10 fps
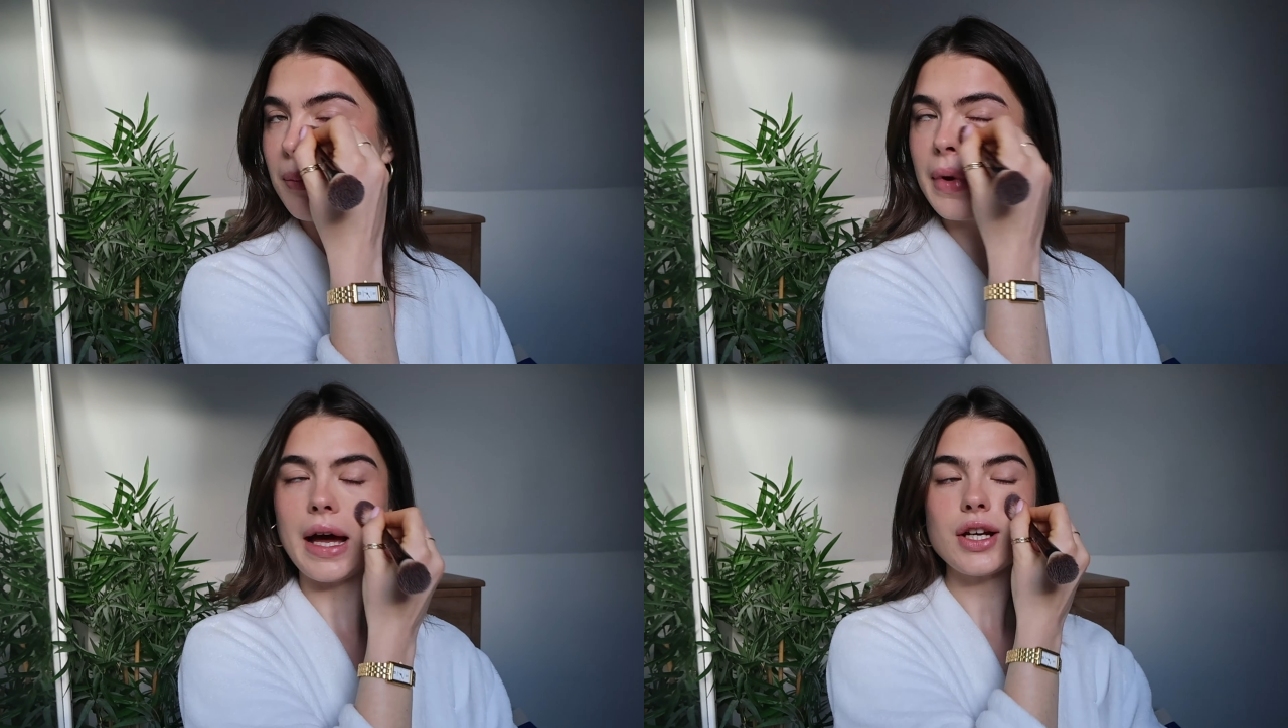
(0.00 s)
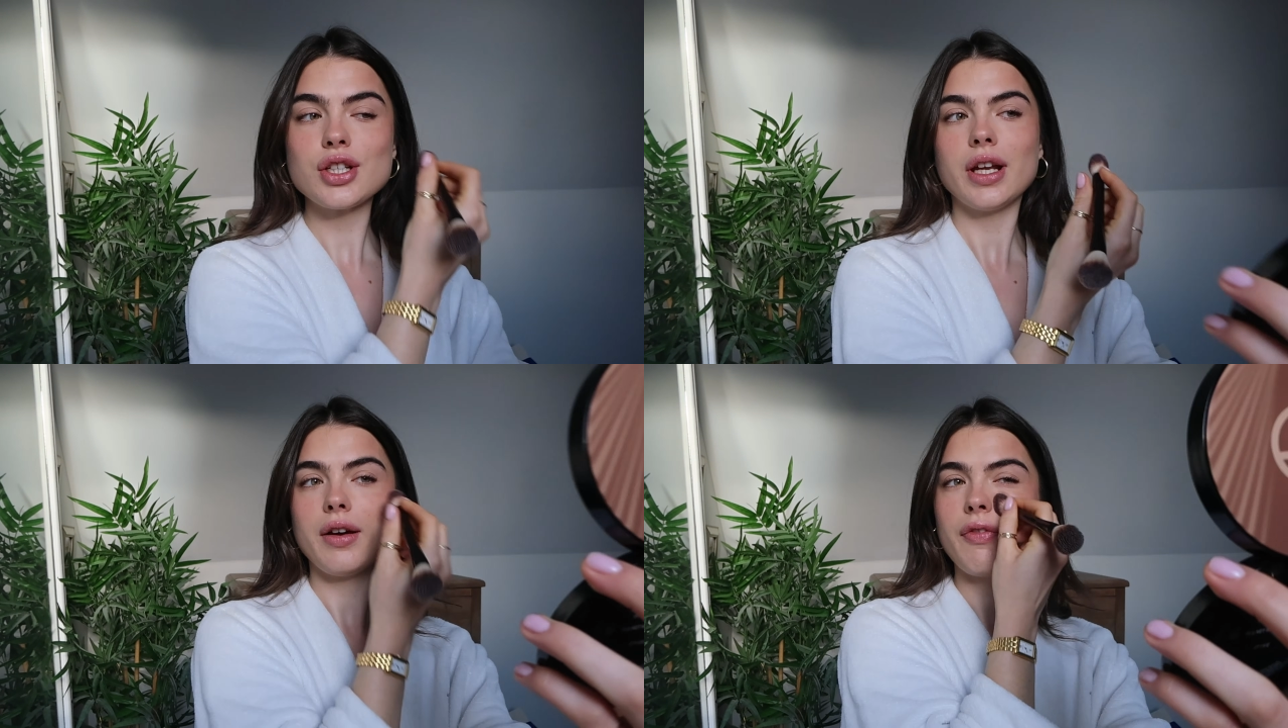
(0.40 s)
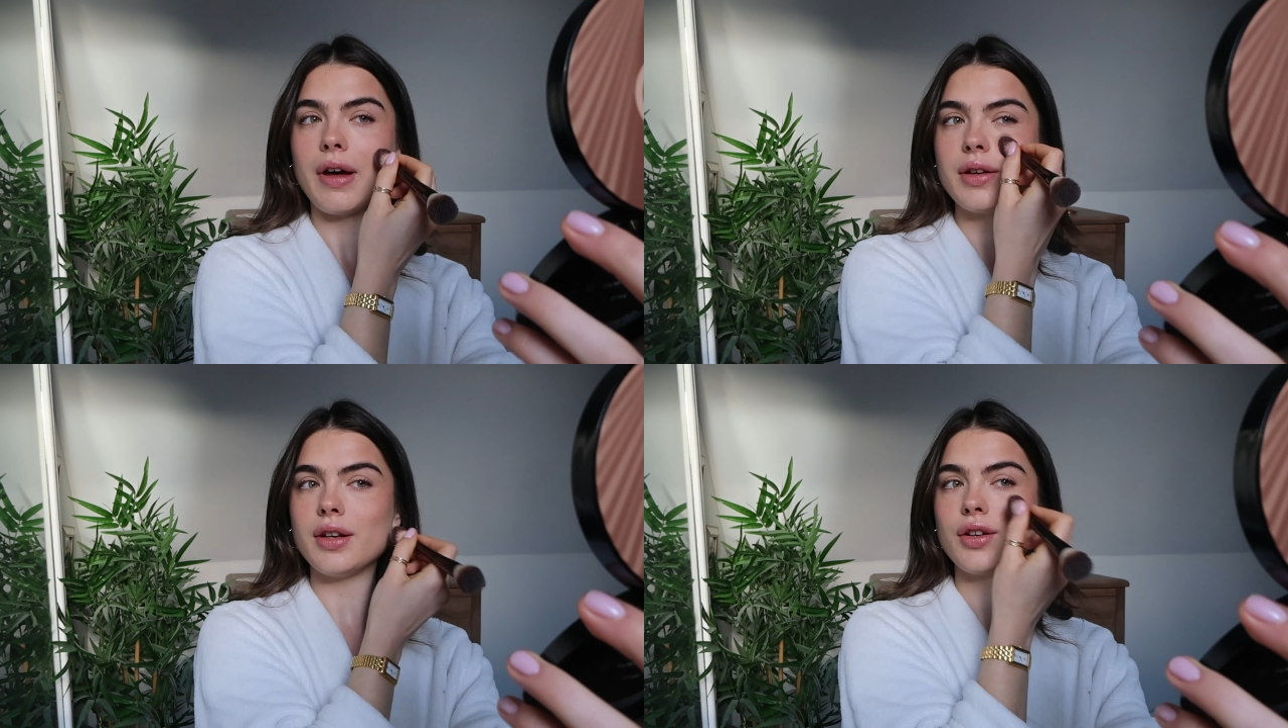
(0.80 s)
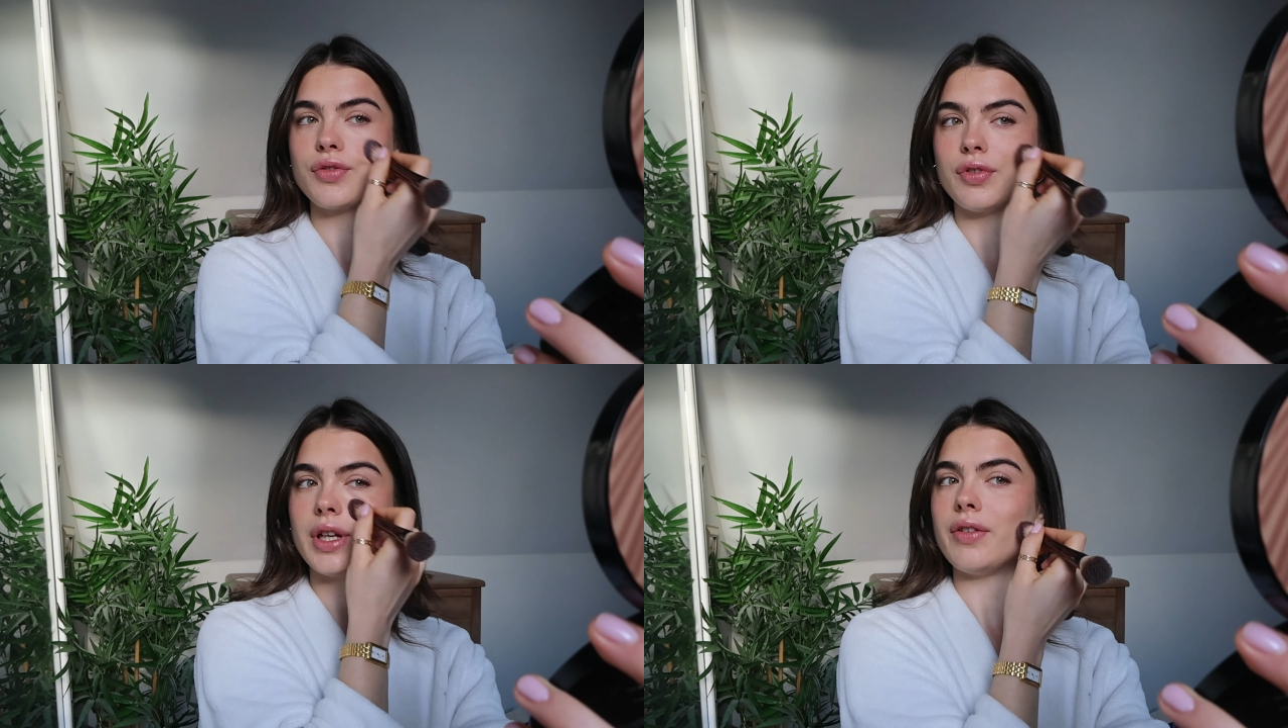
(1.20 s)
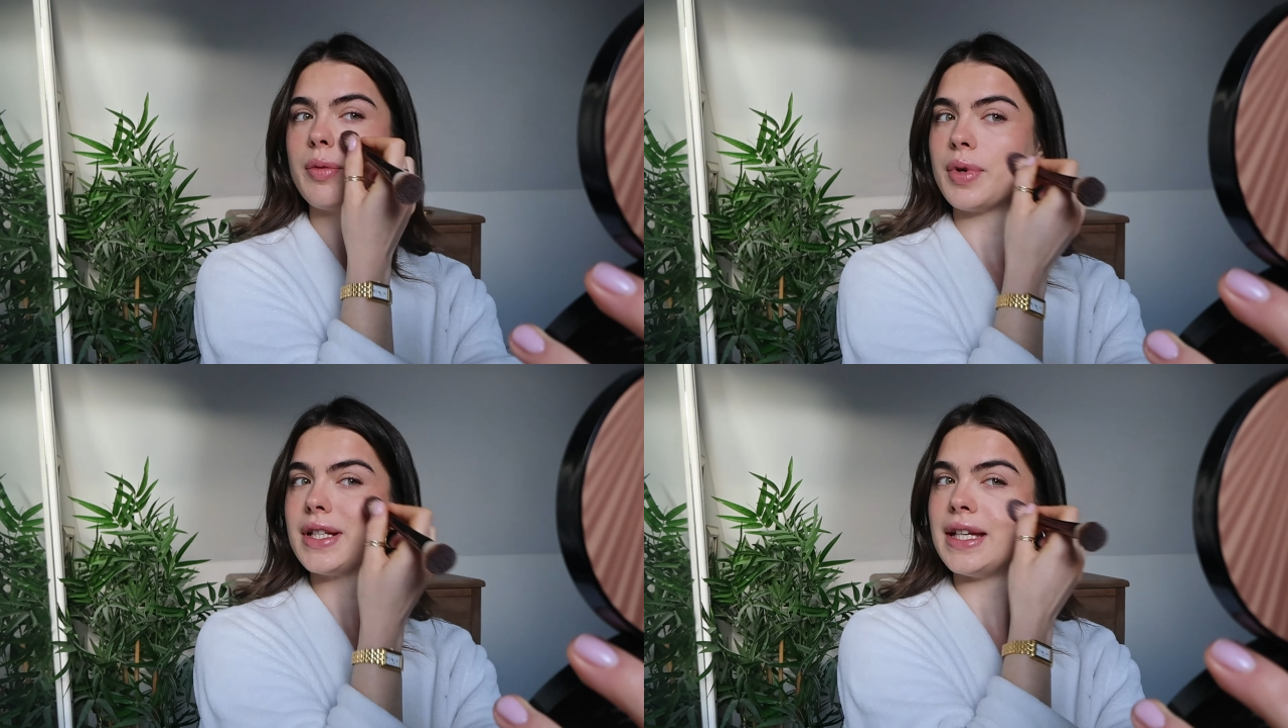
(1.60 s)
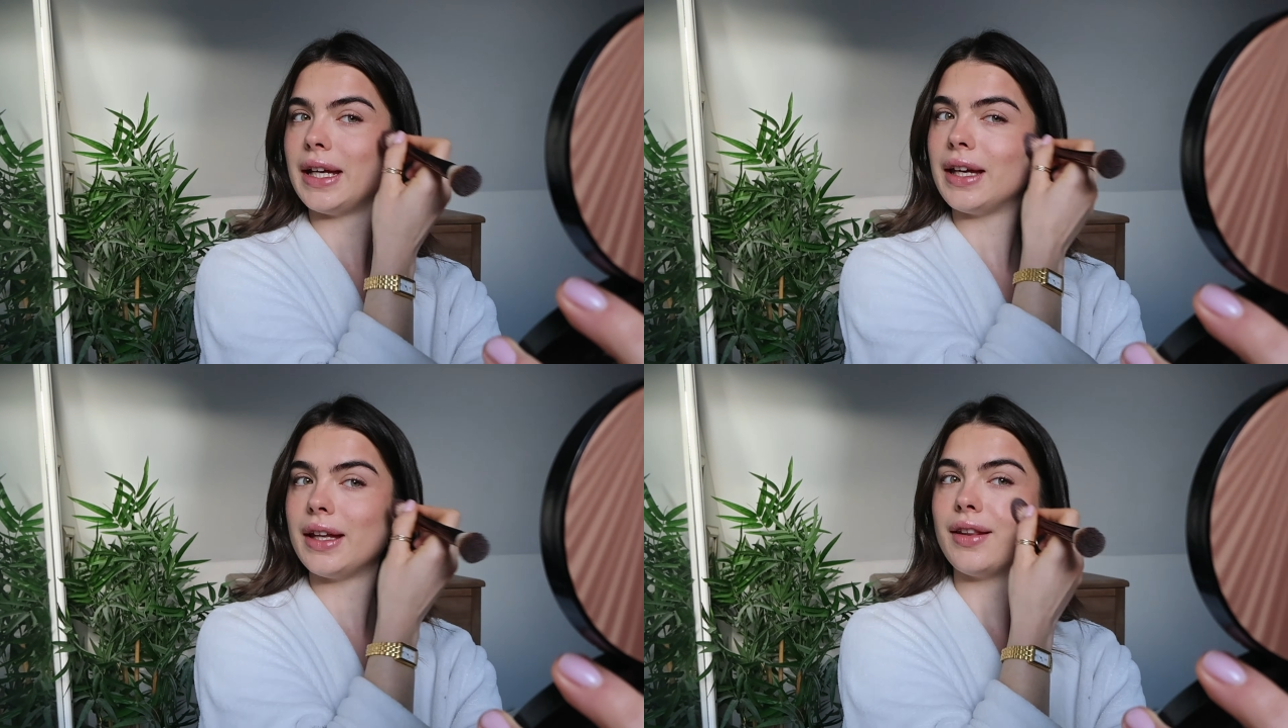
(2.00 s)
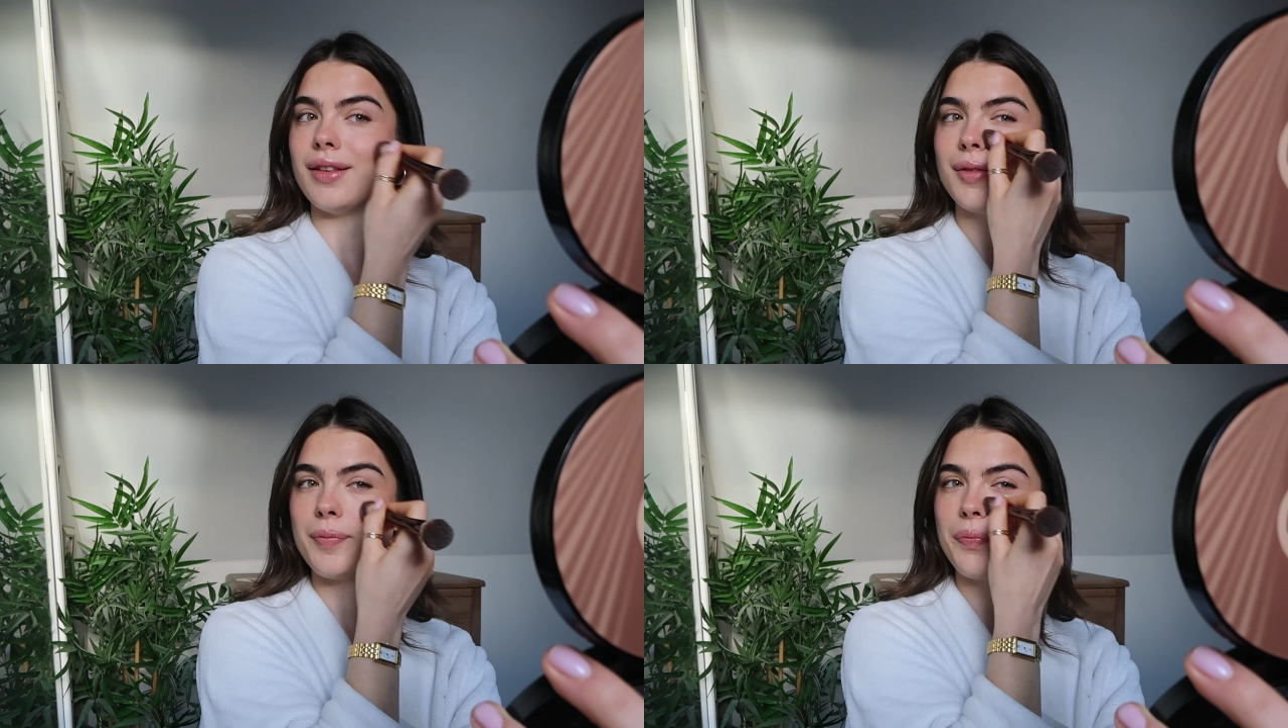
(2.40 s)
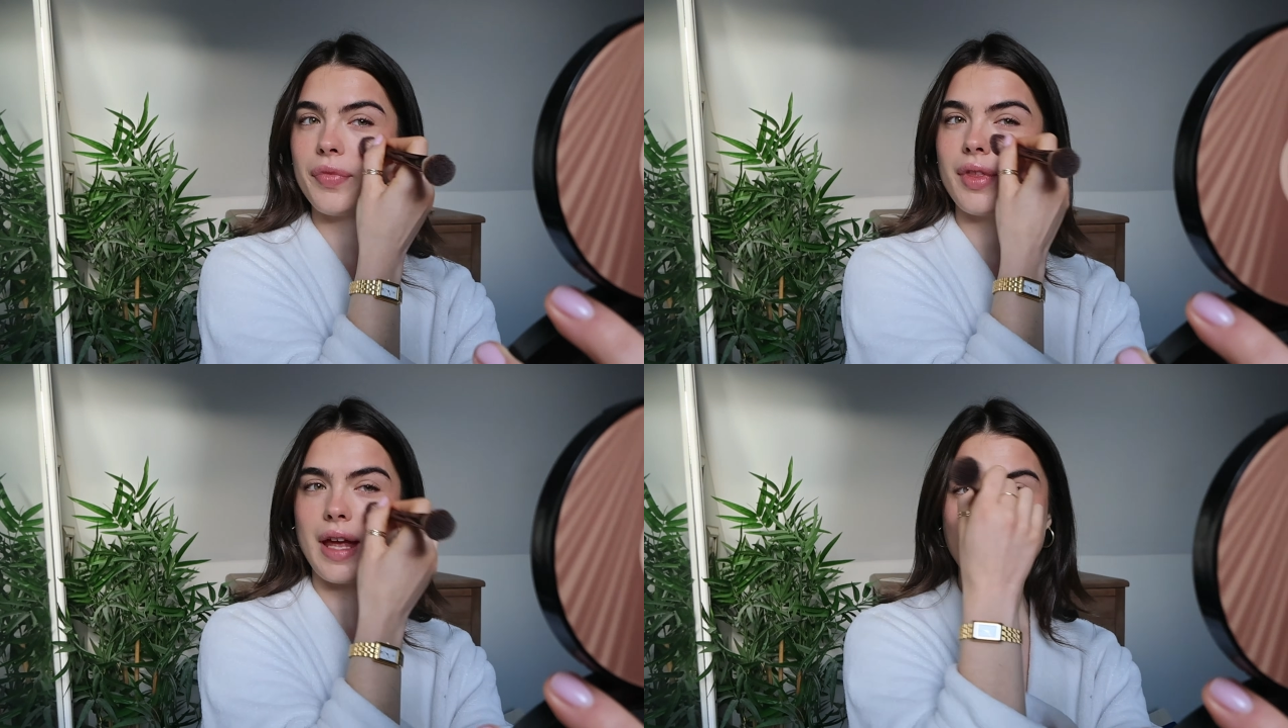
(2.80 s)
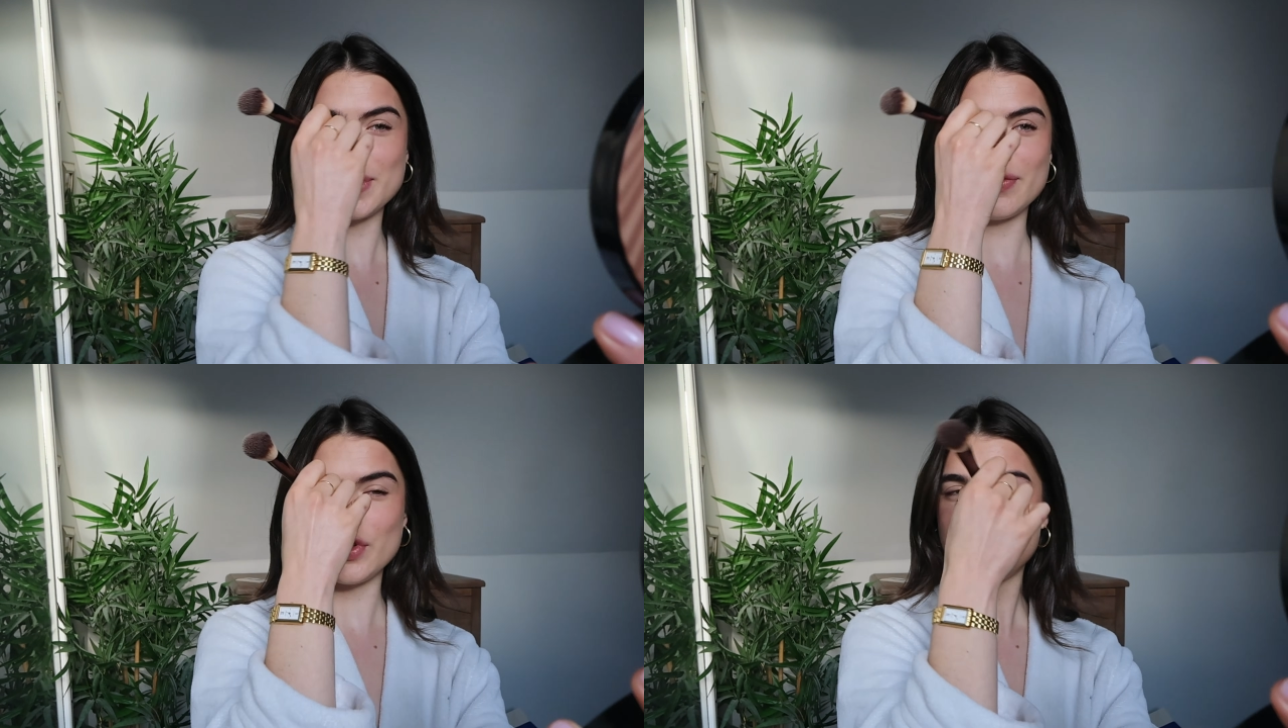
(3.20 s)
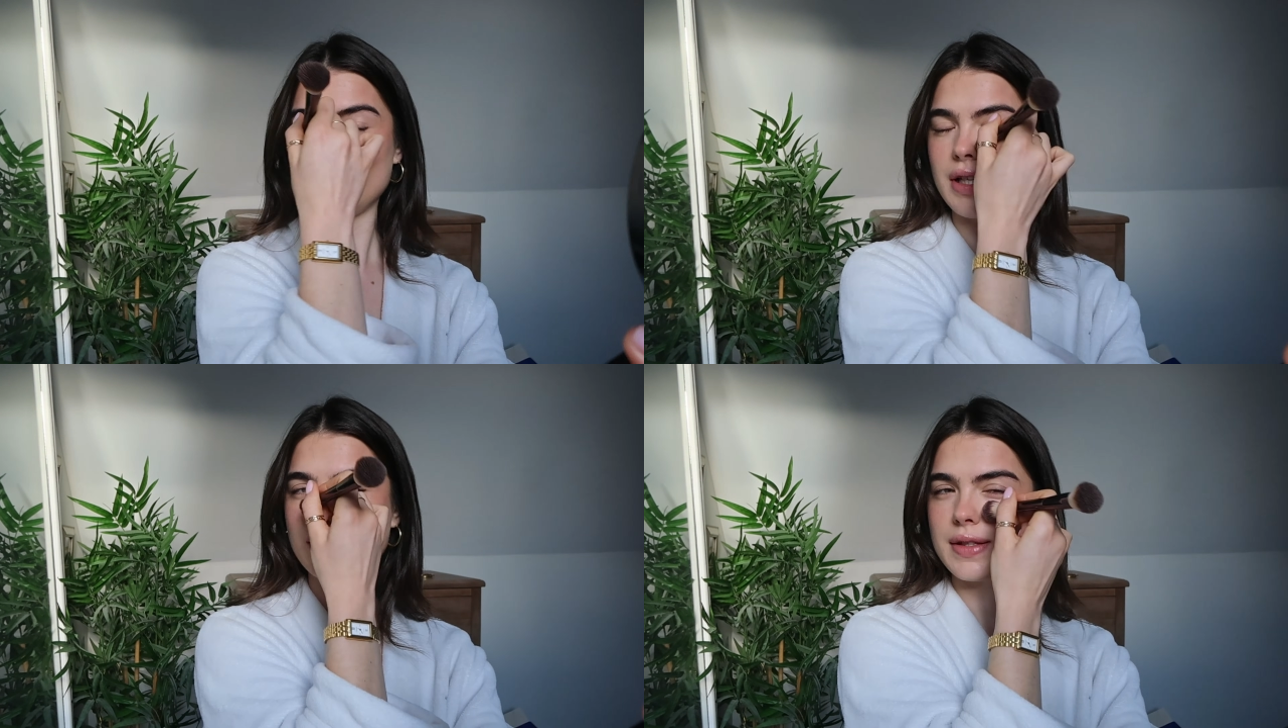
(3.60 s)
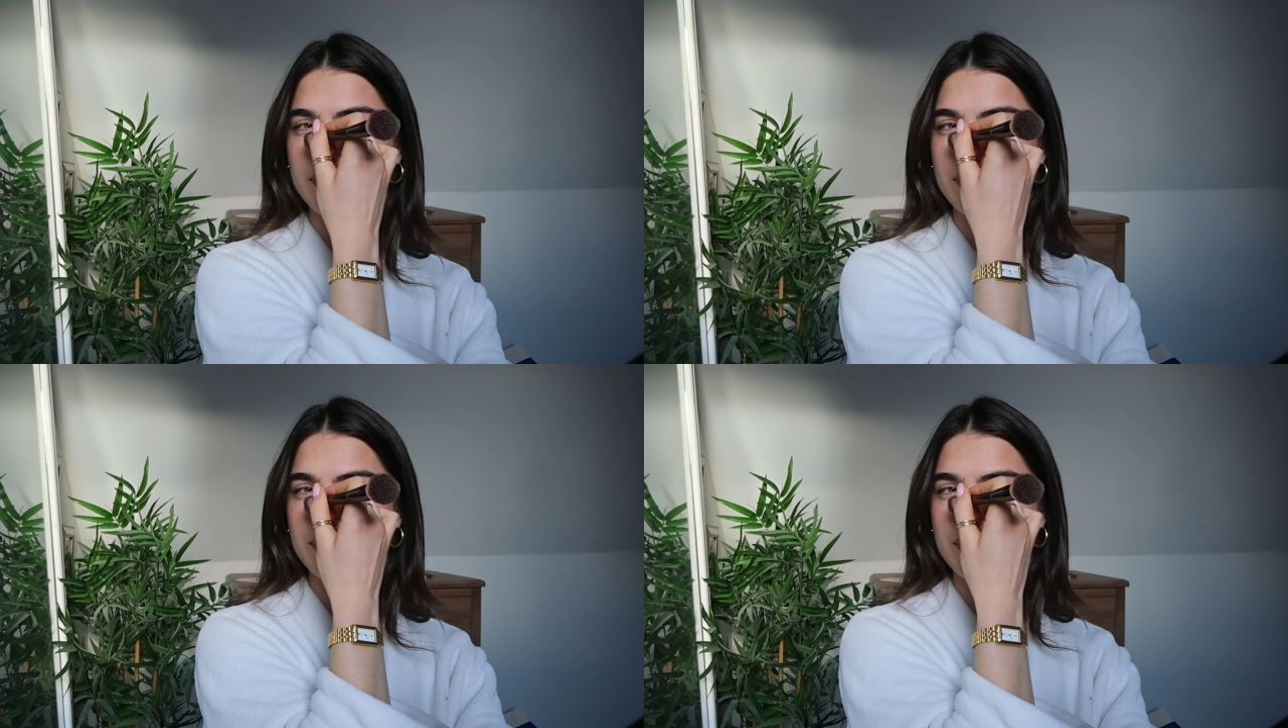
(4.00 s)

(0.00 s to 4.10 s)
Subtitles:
But actually I found it looks really pretty in the apples of your cheeks.